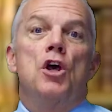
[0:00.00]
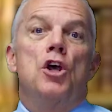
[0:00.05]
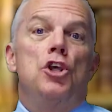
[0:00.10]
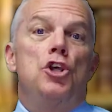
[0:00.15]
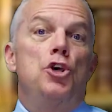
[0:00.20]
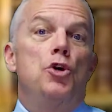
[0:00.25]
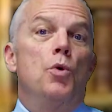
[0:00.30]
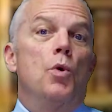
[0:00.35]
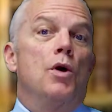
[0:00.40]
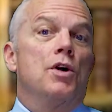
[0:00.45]

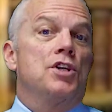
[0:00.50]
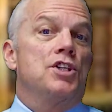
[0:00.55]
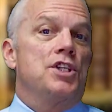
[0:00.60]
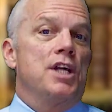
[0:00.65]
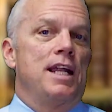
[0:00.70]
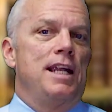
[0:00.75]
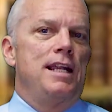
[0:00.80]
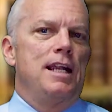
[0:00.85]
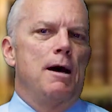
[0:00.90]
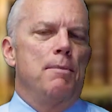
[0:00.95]
You are
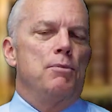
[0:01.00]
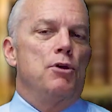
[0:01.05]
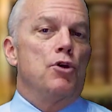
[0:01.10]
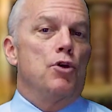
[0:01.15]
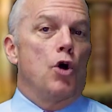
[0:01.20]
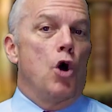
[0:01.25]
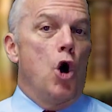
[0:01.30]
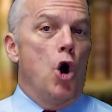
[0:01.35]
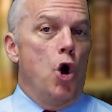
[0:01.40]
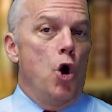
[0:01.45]
setting up
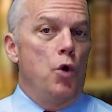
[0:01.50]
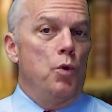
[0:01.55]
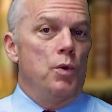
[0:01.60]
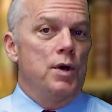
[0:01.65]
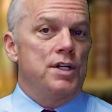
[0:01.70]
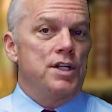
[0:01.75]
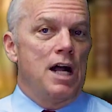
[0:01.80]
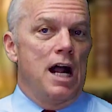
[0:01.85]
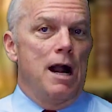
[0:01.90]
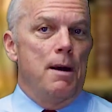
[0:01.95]
your own
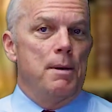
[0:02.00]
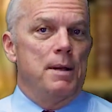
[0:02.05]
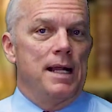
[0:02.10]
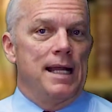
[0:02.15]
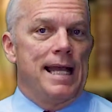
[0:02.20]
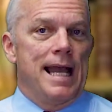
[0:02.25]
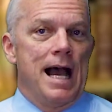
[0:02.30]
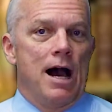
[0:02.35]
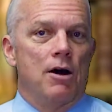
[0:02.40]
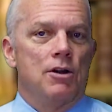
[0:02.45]
retirement
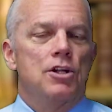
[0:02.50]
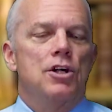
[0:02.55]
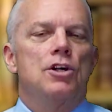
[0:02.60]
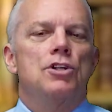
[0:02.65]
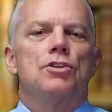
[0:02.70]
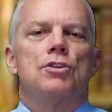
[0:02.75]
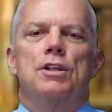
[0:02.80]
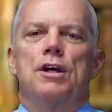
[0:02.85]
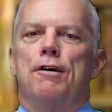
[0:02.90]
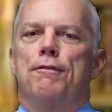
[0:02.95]
account,
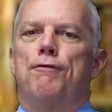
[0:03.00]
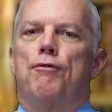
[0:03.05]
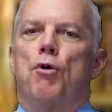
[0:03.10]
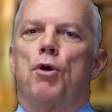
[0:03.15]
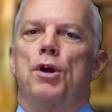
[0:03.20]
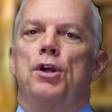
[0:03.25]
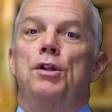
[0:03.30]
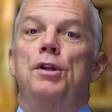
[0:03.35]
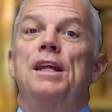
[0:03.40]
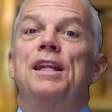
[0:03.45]
so
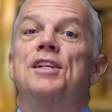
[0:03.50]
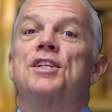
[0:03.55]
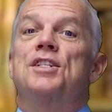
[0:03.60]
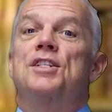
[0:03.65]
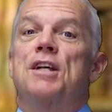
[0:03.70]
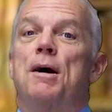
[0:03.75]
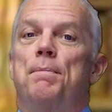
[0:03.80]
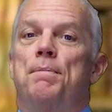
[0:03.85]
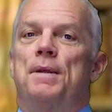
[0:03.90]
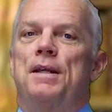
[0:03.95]
therefore you need
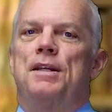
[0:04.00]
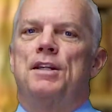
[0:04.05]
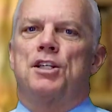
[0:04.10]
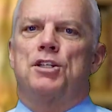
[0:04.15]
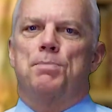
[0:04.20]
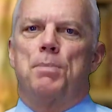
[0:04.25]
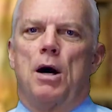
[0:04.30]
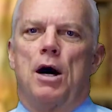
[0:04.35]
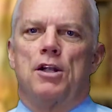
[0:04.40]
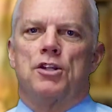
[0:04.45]
something to
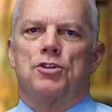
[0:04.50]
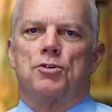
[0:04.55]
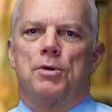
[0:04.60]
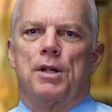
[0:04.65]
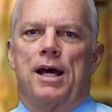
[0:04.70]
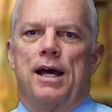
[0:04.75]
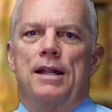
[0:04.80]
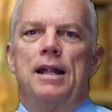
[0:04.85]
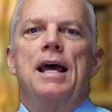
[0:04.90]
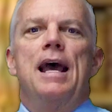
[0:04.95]
sponsor
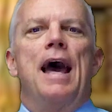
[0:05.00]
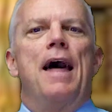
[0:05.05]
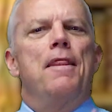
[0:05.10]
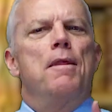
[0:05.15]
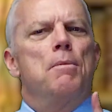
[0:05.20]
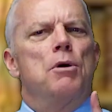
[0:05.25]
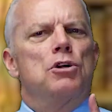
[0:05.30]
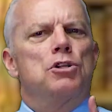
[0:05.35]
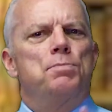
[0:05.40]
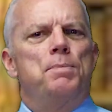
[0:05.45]
that. And the
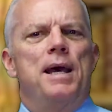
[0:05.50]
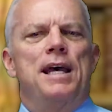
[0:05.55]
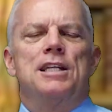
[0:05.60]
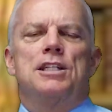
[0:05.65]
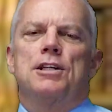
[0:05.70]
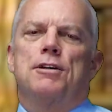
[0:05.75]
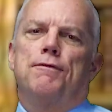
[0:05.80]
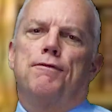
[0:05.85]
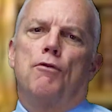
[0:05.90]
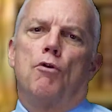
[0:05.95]
most
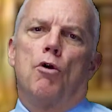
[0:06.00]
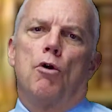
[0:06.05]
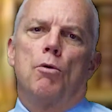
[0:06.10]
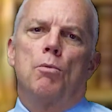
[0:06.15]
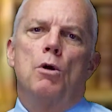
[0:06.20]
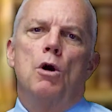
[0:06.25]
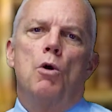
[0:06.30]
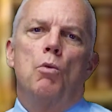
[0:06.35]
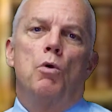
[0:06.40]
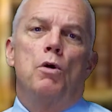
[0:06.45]
basic
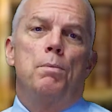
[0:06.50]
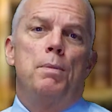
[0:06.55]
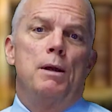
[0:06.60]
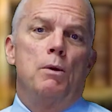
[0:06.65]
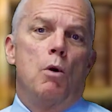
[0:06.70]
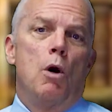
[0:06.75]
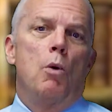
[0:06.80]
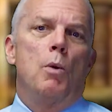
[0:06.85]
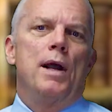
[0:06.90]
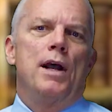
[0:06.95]
form would be
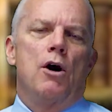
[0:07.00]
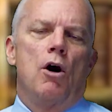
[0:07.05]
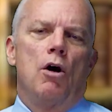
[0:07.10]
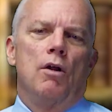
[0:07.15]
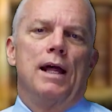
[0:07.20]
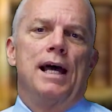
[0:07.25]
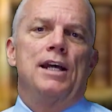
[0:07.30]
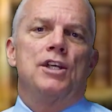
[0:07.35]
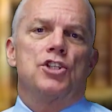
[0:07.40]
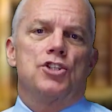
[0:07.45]
what we call
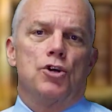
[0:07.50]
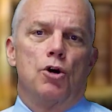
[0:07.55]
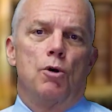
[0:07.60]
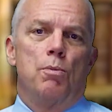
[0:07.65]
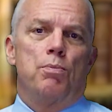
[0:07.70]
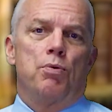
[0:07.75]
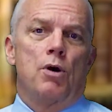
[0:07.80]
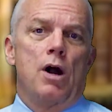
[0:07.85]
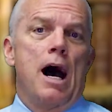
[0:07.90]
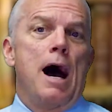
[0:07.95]
a sole
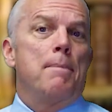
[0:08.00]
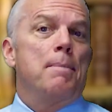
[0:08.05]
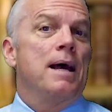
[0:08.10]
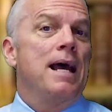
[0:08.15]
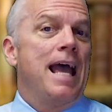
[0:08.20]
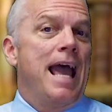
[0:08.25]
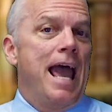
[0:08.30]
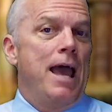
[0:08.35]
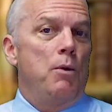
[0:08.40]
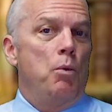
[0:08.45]
prop.
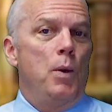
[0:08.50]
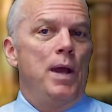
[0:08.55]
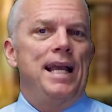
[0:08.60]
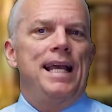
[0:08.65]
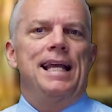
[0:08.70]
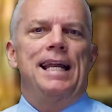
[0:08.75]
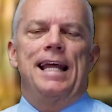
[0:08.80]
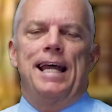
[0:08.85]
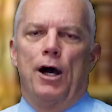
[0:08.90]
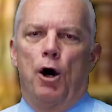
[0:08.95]
And we
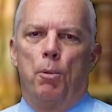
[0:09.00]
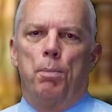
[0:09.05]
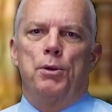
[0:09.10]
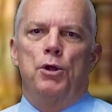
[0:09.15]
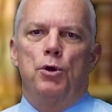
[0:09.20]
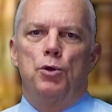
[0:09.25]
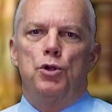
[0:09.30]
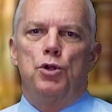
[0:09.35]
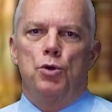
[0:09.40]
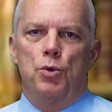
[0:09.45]
can help
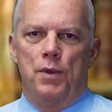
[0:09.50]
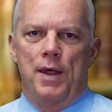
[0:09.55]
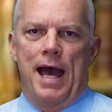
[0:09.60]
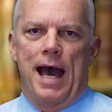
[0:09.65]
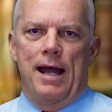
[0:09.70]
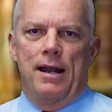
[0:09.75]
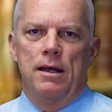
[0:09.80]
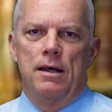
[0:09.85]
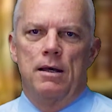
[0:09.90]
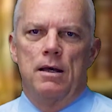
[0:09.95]
you do
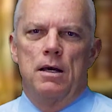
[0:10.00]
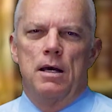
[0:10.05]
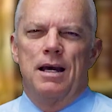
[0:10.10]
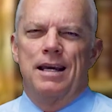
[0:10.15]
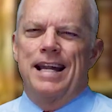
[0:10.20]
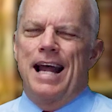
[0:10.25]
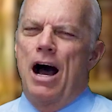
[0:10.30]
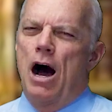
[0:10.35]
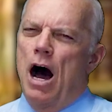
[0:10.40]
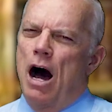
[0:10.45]
that.
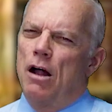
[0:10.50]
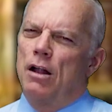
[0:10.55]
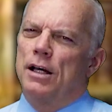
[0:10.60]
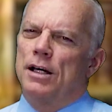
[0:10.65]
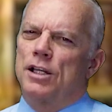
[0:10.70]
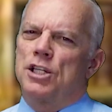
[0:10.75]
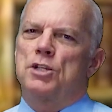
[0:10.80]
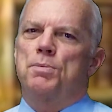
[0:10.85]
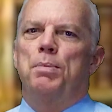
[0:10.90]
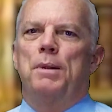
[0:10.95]
Now, I'll
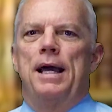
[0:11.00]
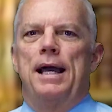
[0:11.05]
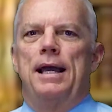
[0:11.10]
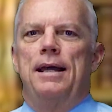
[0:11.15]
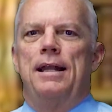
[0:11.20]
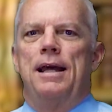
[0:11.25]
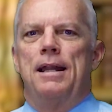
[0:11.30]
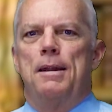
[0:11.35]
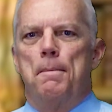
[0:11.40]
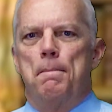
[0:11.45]
explain
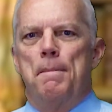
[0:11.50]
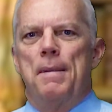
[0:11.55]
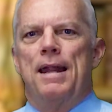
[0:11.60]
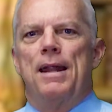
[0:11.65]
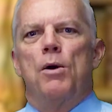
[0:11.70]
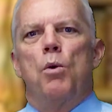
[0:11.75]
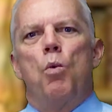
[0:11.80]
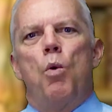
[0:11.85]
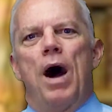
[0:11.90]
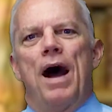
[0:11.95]
in a
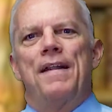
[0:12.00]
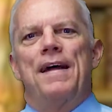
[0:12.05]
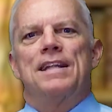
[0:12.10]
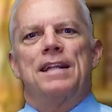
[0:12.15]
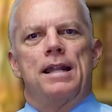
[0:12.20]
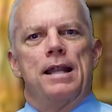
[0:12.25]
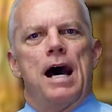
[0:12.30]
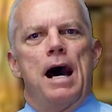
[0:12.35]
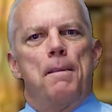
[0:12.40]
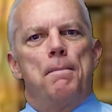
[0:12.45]
minute why
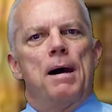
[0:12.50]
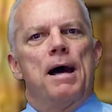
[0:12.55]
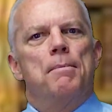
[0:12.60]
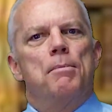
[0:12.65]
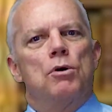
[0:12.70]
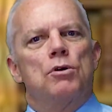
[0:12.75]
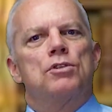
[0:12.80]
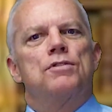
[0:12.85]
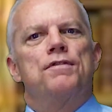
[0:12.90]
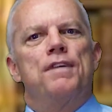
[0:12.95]
that's not my
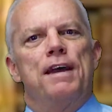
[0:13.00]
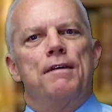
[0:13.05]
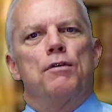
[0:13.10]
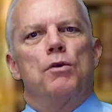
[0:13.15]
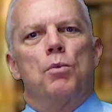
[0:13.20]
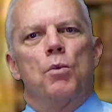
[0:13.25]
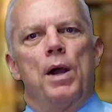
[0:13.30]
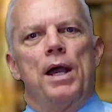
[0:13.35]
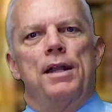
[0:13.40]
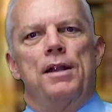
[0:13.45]
most
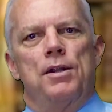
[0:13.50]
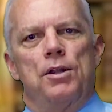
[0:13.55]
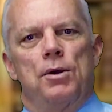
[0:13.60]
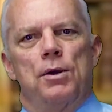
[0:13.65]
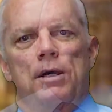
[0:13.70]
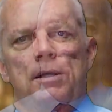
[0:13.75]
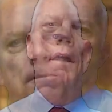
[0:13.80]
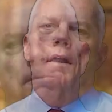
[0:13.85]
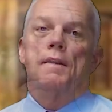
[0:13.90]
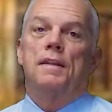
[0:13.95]
favorite way to do
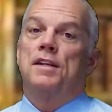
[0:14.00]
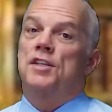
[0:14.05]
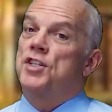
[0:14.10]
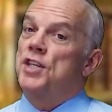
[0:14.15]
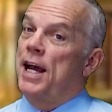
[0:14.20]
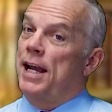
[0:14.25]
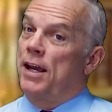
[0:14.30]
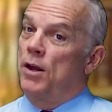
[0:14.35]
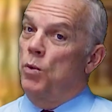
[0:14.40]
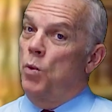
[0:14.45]
it. The
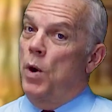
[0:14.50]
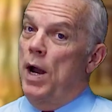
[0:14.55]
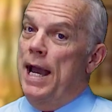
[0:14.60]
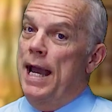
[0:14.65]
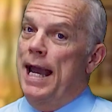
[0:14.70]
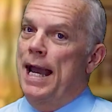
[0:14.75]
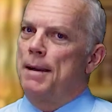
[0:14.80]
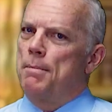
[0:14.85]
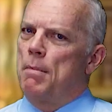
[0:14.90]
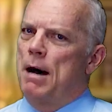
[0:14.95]
second way,
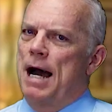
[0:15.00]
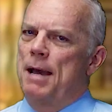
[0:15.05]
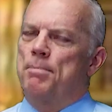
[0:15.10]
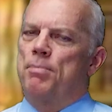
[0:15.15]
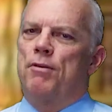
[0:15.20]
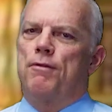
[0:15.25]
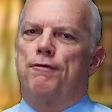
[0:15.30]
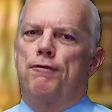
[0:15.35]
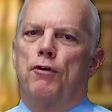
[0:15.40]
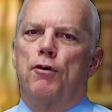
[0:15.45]
and my
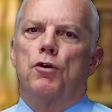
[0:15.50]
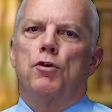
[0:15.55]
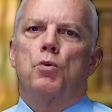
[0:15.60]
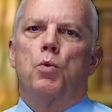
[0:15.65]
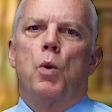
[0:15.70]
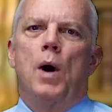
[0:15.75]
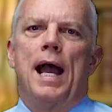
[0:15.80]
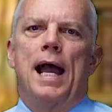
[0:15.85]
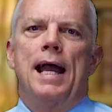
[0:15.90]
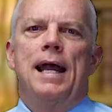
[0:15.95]
preferred
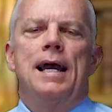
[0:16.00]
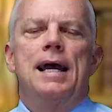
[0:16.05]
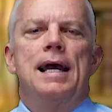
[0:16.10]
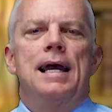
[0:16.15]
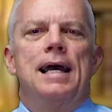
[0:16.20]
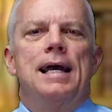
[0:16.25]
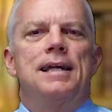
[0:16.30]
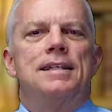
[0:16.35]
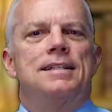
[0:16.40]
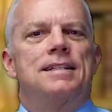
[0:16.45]
way,
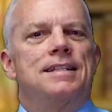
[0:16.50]
is to